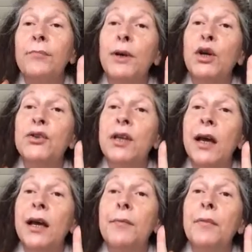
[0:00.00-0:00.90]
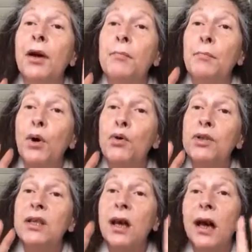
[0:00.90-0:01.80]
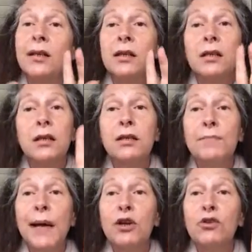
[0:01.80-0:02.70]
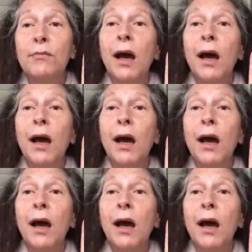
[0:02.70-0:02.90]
because I am on both sides of the spectrum.